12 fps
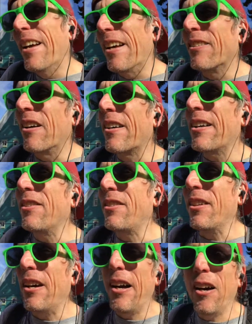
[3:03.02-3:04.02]
as long
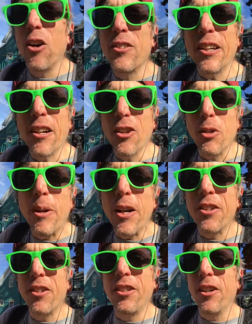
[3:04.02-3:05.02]
as uh, Jose Carlos
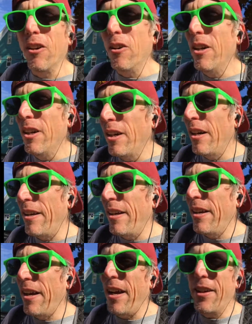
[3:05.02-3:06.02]
Ramirez is still
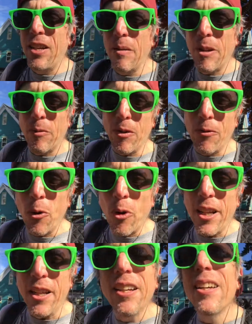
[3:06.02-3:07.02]
a champion at one
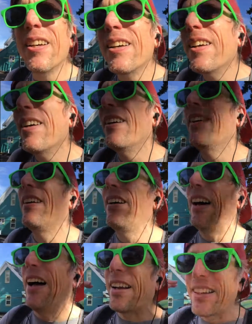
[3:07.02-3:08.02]
forty,
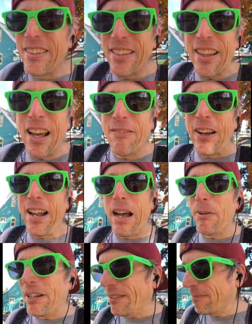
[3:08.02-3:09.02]
I can see that fight
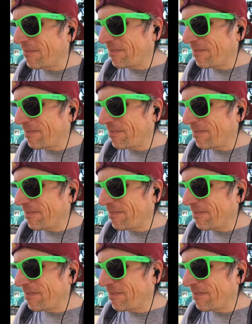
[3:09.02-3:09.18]
happening.